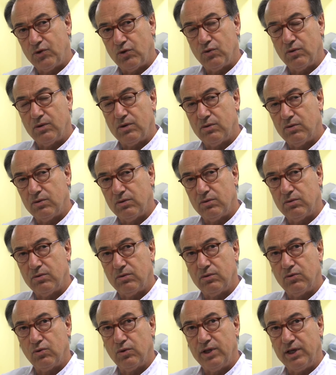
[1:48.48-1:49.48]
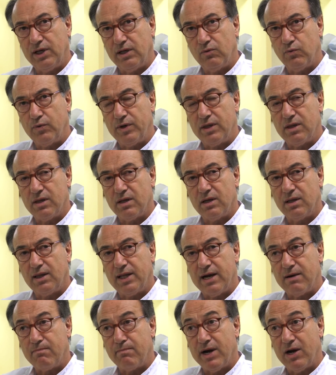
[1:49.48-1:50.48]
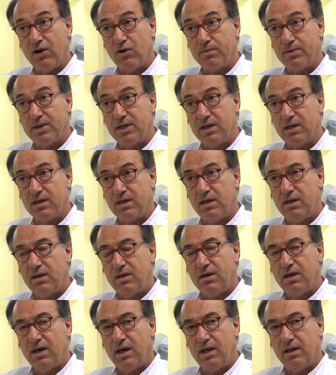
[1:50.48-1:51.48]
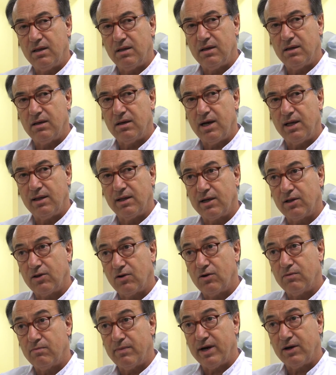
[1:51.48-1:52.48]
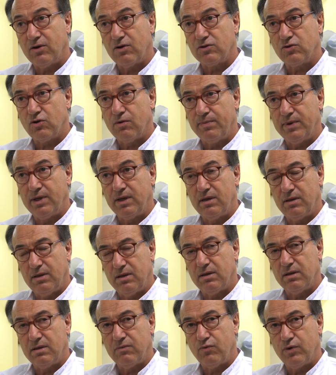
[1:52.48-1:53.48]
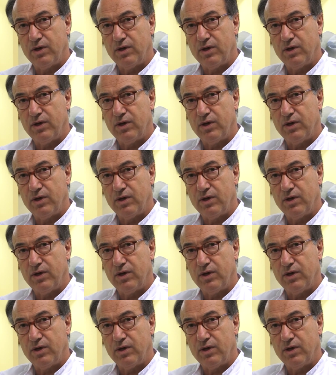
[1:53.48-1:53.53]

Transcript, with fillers: to, to, to deal with uh, lung biopsies and uh, electron microscopy uh,